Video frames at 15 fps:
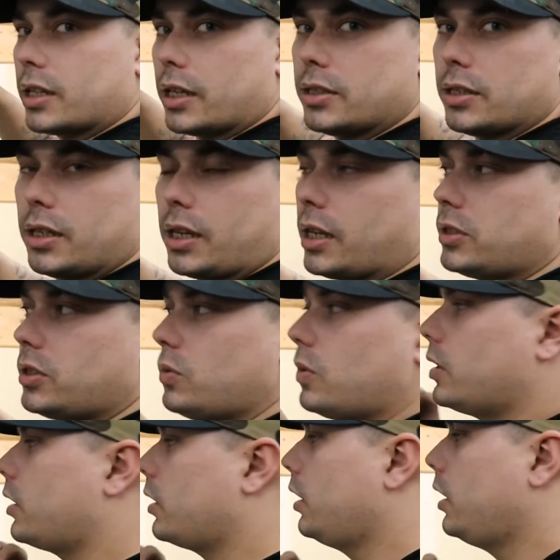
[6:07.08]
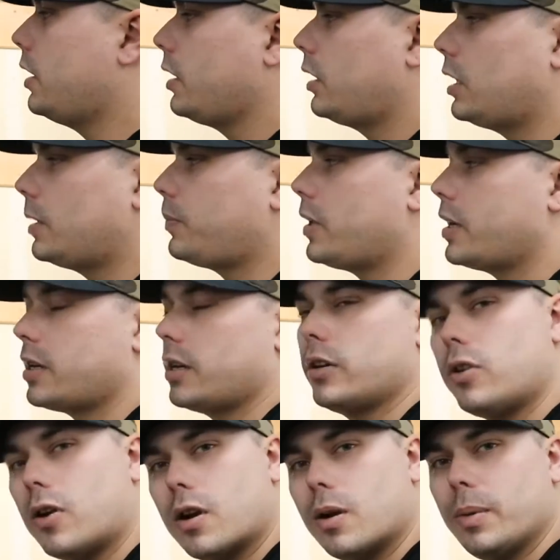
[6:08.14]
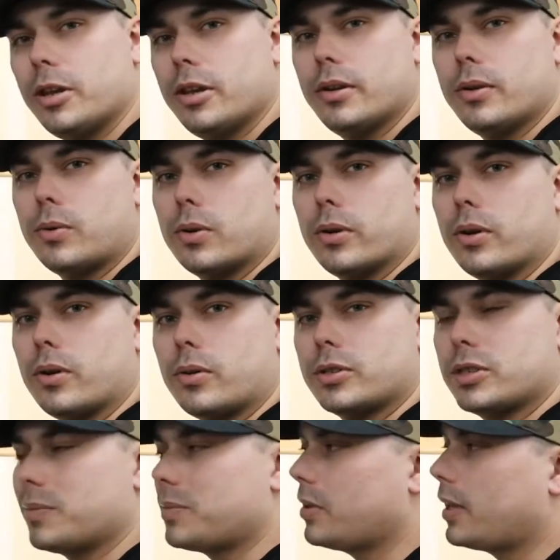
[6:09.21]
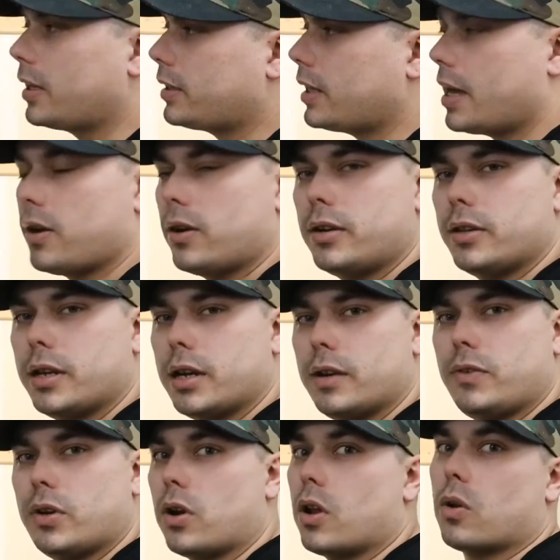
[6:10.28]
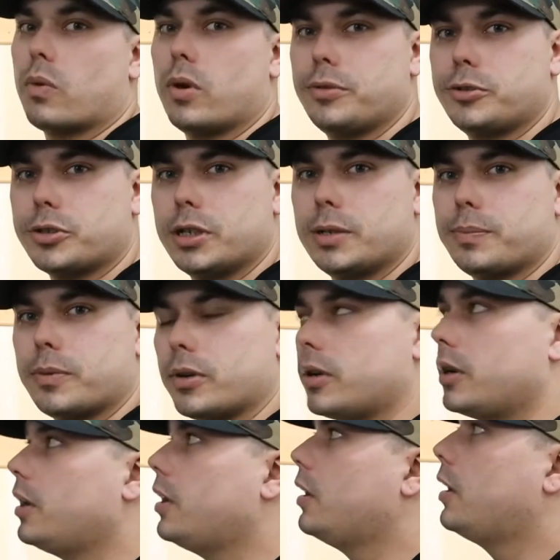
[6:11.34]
in case you want to clip like a Garmin or something like that onto there if you're on a road trip or